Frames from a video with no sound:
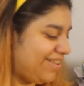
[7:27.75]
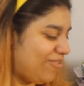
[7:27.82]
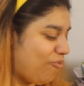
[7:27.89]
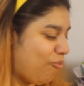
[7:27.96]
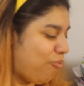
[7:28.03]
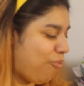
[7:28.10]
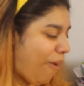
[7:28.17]

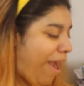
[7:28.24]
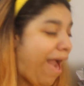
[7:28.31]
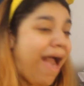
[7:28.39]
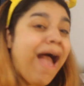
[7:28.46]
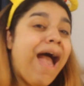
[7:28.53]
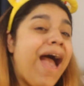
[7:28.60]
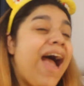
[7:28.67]
Wow!
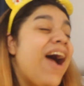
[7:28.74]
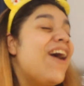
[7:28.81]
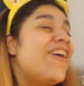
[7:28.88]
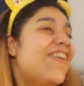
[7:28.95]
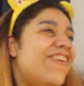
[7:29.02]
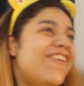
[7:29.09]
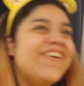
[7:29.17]

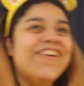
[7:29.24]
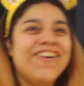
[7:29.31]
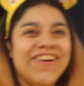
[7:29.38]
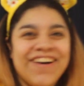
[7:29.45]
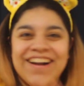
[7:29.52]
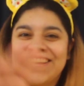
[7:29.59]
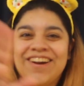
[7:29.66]

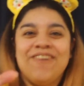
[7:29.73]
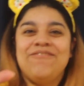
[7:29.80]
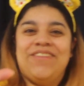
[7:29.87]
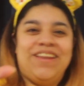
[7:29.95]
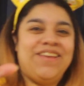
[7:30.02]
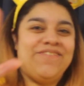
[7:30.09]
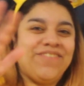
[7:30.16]
I can't
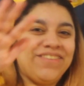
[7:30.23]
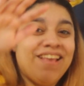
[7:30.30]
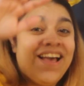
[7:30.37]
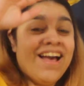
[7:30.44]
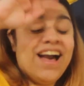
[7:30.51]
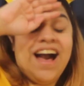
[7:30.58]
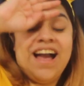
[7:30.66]
believe this.
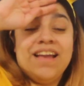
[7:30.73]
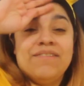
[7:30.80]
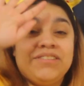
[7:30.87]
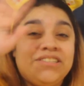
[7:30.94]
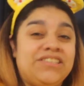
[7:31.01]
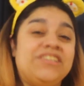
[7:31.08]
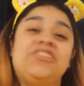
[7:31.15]
I
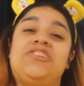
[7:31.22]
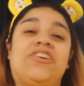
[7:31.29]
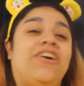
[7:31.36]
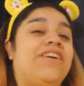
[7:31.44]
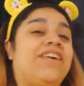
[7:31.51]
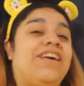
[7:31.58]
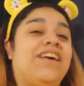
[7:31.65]
am just in
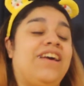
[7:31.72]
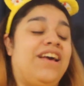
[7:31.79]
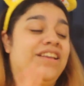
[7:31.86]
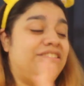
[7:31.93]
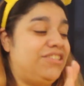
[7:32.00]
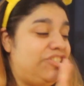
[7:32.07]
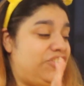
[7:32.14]
shock.
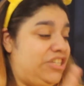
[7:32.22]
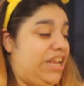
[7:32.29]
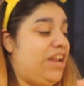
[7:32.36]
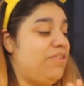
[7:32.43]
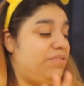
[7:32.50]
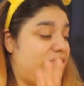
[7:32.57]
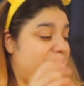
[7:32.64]
This
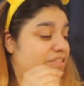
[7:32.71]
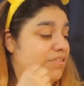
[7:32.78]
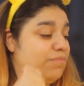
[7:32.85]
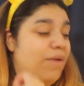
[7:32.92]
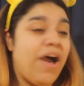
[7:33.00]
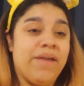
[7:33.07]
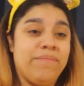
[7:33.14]
is
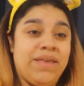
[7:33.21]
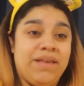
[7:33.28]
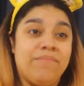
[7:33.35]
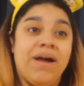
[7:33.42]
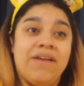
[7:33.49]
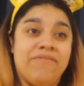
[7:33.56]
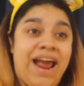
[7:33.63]

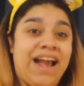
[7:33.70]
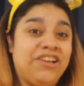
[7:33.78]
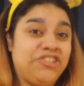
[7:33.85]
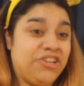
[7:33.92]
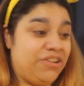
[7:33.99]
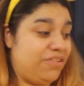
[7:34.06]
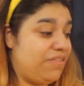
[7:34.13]
my
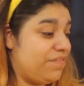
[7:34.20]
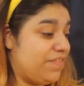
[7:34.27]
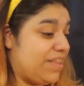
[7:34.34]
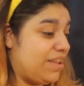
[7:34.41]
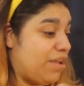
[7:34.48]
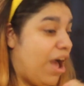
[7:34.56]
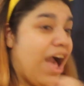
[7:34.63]
reaction.
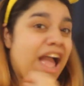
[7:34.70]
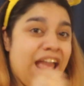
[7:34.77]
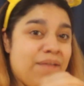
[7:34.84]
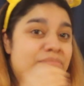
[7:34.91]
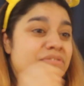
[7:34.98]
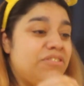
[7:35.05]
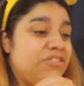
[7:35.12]
I
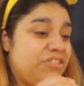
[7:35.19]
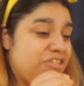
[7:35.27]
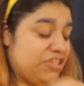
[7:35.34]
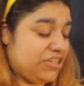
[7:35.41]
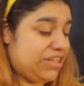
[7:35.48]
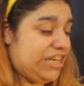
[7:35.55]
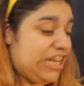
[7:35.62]
am
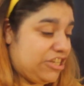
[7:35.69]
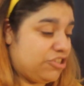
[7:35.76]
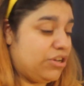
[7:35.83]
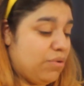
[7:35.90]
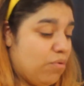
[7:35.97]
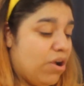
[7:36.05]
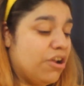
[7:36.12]
just
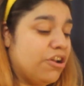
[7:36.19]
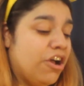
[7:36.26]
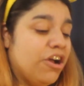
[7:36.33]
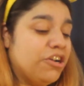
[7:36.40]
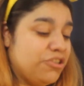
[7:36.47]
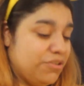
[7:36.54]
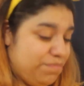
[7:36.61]
literally
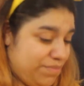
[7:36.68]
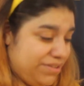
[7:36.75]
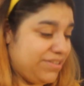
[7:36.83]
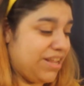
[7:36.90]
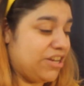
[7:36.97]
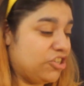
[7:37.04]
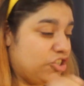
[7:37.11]

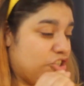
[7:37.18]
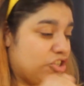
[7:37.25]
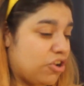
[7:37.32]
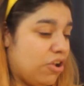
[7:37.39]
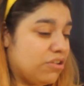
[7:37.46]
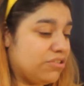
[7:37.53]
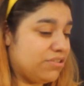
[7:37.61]
100%
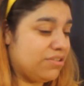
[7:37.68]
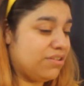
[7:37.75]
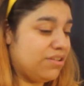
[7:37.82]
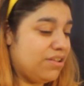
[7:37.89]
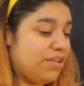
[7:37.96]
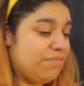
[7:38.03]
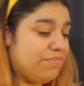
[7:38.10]
shocked,
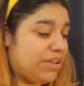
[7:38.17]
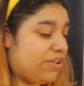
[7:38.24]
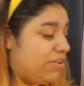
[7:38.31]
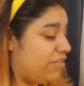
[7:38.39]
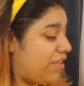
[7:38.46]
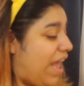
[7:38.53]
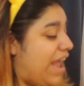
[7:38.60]

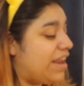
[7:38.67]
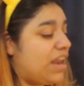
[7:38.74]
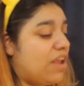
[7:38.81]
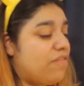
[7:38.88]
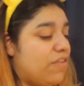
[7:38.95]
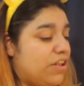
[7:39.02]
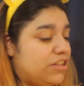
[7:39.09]
because I
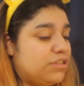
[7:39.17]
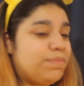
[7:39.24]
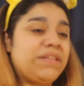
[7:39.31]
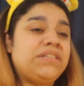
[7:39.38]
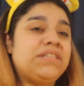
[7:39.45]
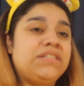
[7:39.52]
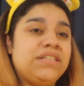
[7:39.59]
never
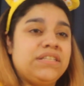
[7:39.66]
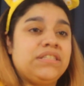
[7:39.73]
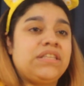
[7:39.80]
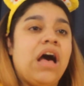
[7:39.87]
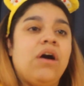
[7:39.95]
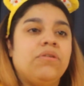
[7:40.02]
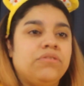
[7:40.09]
expected this
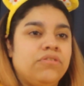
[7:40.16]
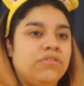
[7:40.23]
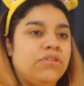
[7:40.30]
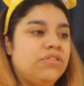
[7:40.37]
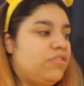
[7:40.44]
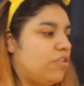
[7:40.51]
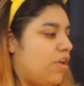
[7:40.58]
sound
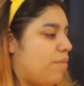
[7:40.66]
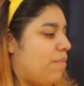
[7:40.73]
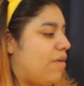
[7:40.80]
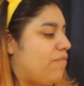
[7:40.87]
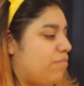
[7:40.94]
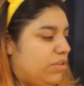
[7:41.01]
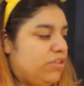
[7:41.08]
to come
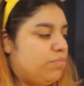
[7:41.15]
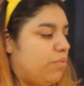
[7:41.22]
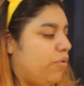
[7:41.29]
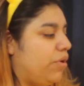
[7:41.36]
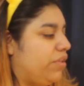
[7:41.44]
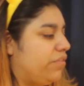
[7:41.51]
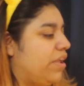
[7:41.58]
up from these
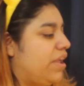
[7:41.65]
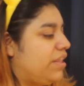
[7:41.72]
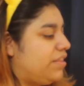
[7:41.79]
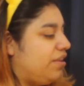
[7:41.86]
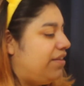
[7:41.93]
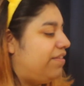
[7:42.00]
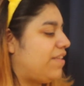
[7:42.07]
boys.
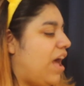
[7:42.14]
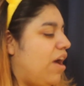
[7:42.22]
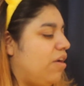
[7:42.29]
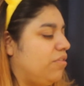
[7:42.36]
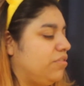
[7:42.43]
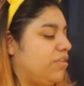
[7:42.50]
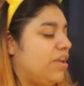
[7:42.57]
This
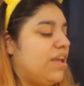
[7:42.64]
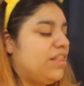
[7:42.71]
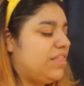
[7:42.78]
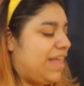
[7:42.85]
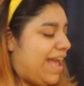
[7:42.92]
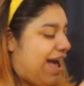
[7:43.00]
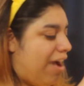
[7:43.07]
sound,
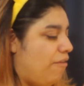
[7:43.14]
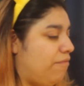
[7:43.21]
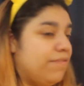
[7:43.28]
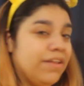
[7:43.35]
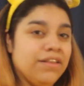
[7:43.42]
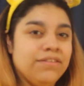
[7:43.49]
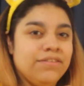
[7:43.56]
their
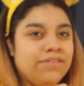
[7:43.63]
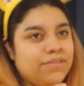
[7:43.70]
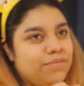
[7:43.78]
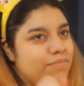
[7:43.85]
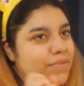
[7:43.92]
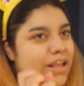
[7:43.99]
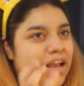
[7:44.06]
outfits.
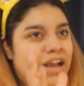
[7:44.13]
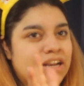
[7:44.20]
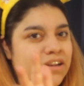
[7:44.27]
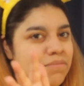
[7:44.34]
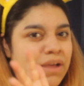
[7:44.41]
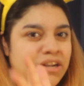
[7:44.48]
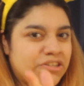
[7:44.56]
I
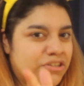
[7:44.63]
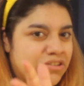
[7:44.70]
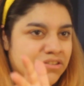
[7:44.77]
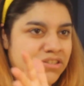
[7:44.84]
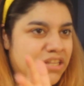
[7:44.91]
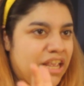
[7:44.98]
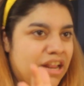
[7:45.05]
didn't imagine
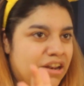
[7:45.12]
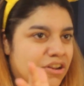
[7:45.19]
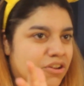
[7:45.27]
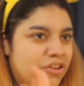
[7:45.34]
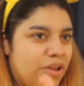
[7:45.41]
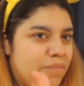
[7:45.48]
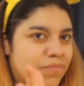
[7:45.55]
seeing
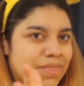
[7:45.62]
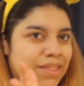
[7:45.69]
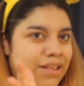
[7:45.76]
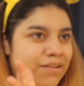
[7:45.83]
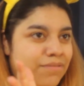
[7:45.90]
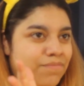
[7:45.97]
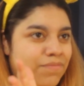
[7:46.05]
them,
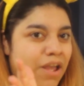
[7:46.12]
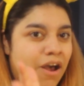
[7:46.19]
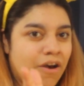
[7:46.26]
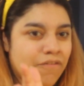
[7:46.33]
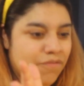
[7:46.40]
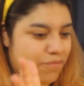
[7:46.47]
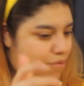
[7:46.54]

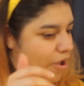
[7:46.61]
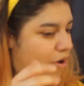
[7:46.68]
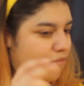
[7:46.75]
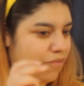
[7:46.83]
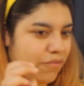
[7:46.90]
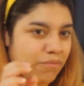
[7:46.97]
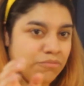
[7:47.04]
half
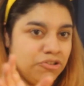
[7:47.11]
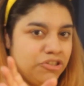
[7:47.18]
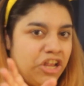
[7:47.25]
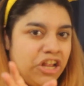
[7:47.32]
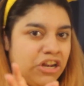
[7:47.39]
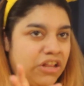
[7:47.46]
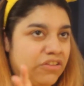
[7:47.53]
of them
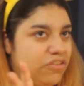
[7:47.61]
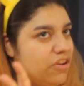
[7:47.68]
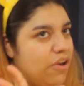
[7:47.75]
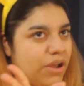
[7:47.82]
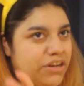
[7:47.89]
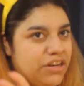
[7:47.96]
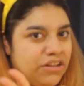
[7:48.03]
shirtless.
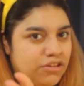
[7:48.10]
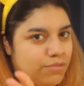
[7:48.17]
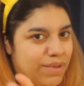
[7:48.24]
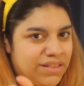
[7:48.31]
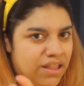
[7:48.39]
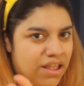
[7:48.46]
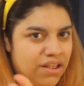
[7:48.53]
No, I didn't
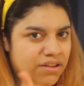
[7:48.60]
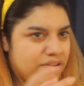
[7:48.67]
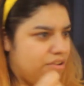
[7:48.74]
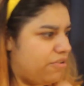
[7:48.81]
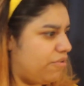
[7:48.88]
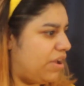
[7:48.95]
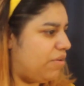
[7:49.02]
expect that.
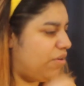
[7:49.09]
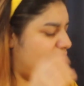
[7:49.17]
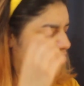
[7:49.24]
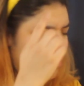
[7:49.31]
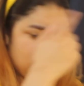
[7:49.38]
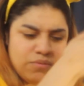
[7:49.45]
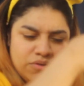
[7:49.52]
No,
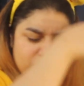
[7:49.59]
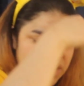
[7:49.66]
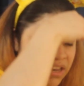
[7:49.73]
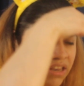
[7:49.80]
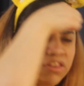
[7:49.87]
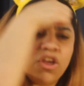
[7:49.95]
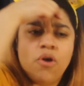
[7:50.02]
it
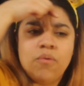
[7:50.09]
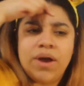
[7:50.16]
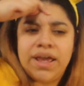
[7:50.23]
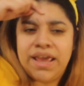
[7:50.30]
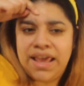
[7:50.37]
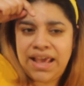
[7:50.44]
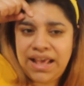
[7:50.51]
wasn't
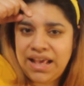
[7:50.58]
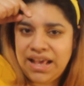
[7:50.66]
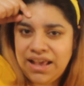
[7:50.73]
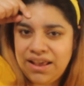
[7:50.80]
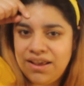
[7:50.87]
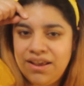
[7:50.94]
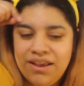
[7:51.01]
nowhere
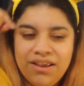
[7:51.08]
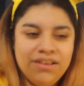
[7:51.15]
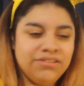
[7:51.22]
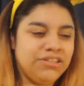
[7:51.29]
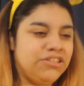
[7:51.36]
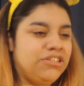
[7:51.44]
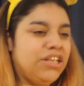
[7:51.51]
here
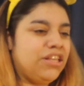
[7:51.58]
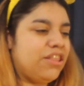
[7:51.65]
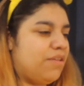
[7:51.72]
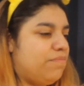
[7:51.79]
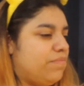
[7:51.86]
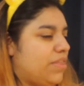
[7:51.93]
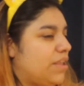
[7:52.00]
to see
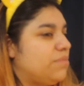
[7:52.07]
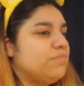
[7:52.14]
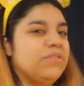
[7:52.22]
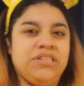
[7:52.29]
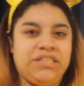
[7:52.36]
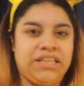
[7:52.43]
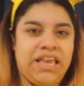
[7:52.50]
them
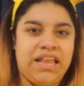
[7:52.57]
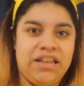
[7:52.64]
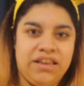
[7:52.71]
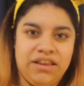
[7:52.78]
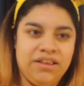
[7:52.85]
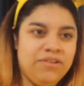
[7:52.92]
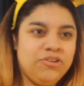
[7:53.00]
with
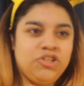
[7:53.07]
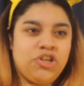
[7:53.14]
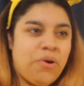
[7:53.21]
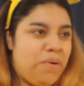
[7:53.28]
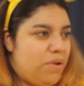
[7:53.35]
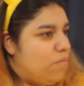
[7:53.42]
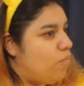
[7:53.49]
skin,
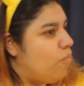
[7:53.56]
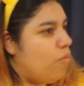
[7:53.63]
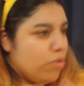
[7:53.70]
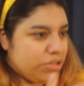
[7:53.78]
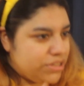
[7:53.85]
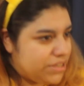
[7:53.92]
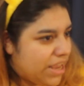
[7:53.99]
showing
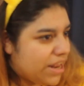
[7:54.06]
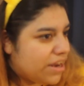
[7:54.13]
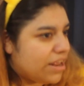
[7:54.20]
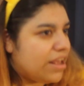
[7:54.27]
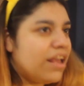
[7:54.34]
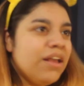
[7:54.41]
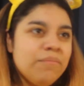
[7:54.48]
more
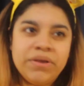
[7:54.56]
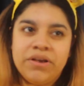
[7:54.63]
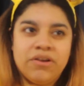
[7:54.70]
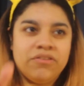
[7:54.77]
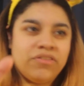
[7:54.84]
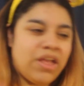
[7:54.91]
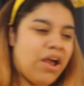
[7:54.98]
skin.
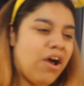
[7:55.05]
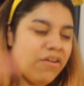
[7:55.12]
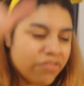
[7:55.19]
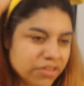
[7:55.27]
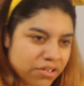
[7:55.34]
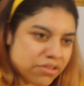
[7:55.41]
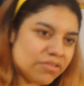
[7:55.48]
Because their
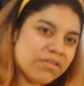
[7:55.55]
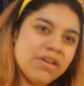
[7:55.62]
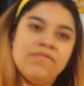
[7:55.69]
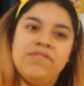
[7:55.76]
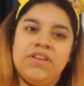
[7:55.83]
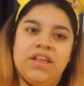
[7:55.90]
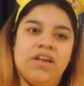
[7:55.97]
other
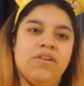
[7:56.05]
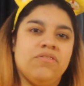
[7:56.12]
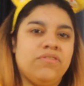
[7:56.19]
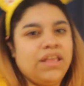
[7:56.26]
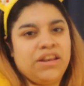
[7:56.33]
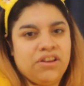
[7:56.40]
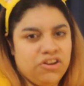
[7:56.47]

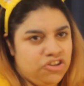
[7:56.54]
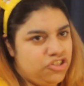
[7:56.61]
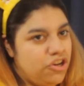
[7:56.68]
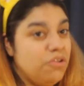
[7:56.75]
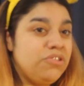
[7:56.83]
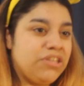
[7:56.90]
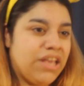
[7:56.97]
videos, they didn't
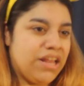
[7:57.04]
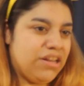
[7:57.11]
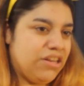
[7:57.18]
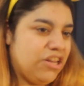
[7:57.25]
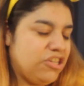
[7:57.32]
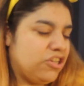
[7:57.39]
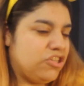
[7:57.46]
show skin.
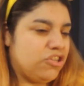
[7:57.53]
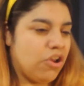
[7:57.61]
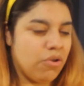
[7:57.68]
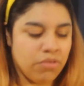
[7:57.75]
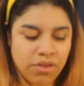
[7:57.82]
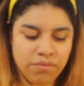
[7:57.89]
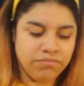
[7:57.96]
They just
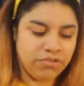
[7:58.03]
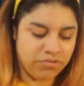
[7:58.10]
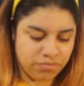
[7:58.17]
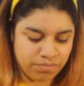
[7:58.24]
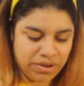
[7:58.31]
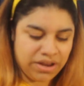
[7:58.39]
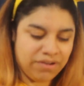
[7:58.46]
show them
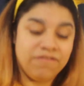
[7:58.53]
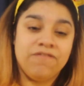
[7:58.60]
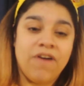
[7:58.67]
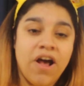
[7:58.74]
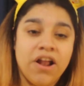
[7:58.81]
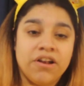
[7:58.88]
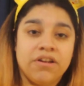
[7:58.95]
just being
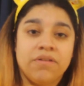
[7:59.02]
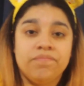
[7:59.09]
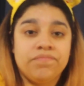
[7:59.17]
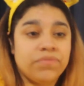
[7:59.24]
fun,